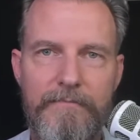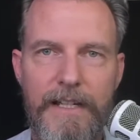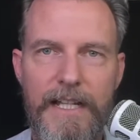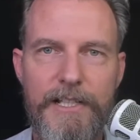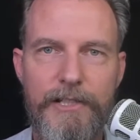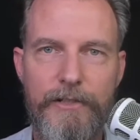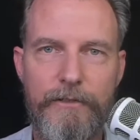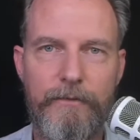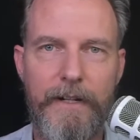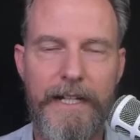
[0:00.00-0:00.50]

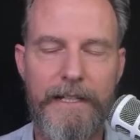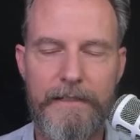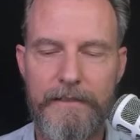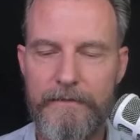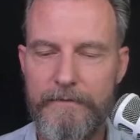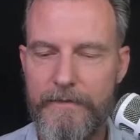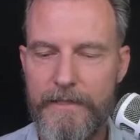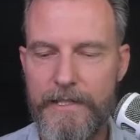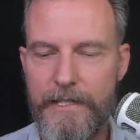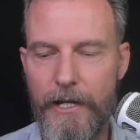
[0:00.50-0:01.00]
It's great.
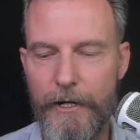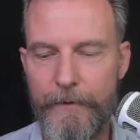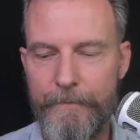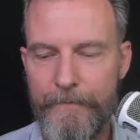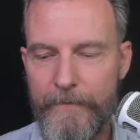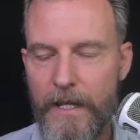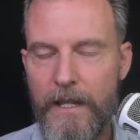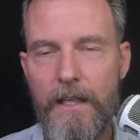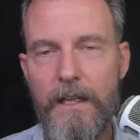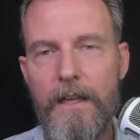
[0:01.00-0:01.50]
So
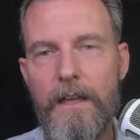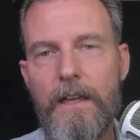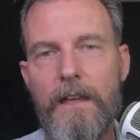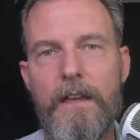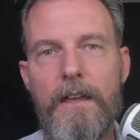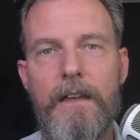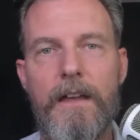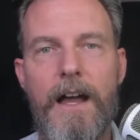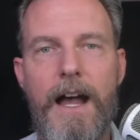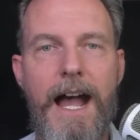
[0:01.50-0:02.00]

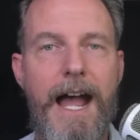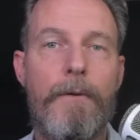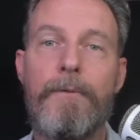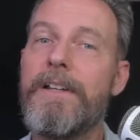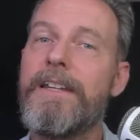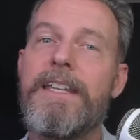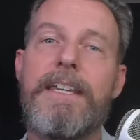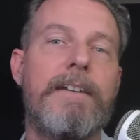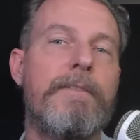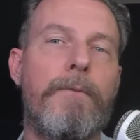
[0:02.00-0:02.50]
I
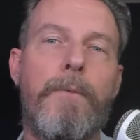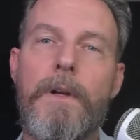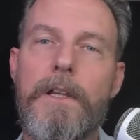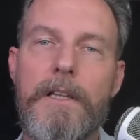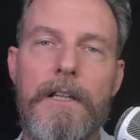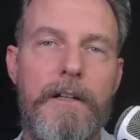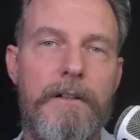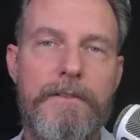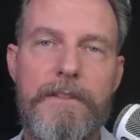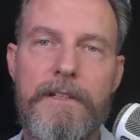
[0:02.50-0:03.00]
would give
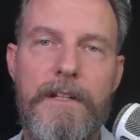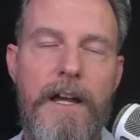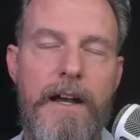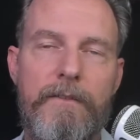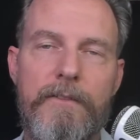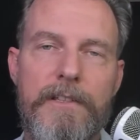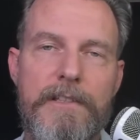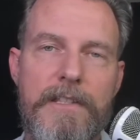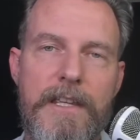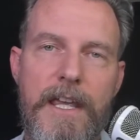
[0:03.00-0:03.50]
Willow the
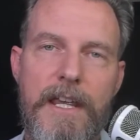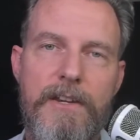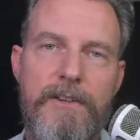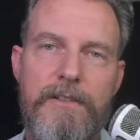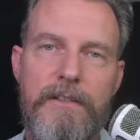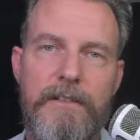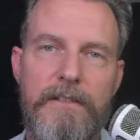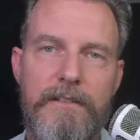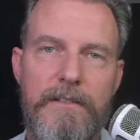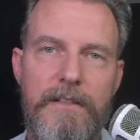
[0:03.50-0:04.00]

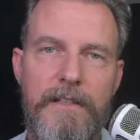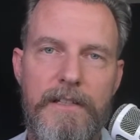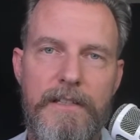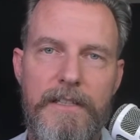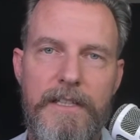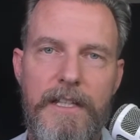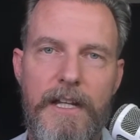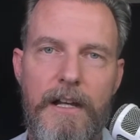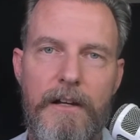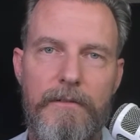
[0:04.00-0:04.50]
novelization,
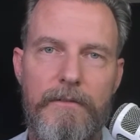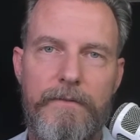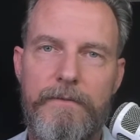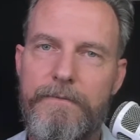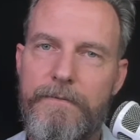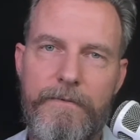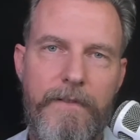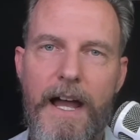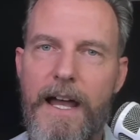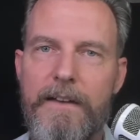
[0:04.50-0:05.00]

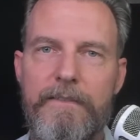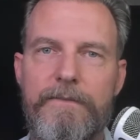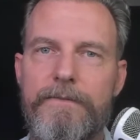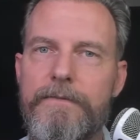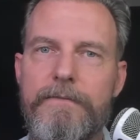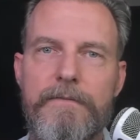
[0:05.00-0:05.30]
5